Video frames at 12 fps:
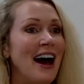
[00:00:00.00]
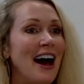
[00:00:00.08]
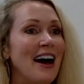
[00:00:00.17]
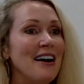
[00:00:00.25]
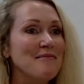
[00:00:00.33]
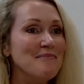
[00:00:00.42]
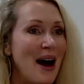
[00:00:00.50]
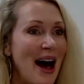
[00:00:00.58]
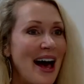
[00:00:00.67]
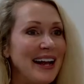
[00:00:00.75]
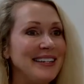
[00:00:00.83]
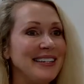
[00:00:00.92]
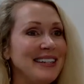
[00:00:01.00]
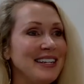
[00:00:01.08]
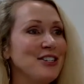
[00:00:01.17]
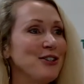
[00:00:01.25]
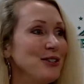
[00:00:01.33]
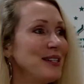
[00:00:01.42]
But the
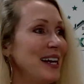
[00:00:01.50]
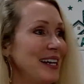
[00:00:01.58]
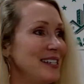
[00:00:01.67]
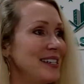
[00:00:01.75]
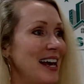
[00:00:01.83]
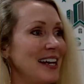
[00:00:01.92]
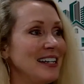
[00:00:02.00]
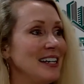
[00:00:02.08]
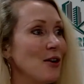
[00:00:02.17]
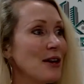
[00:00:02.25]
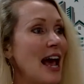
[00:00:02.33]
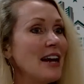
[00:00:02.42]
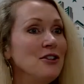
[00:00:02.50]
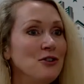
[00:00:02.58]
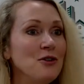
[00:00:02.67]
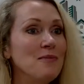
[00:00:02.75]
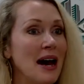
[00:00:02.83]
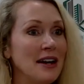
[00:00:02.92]
truth is that, can you
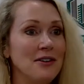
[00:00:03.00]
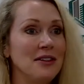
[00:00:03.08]
do better?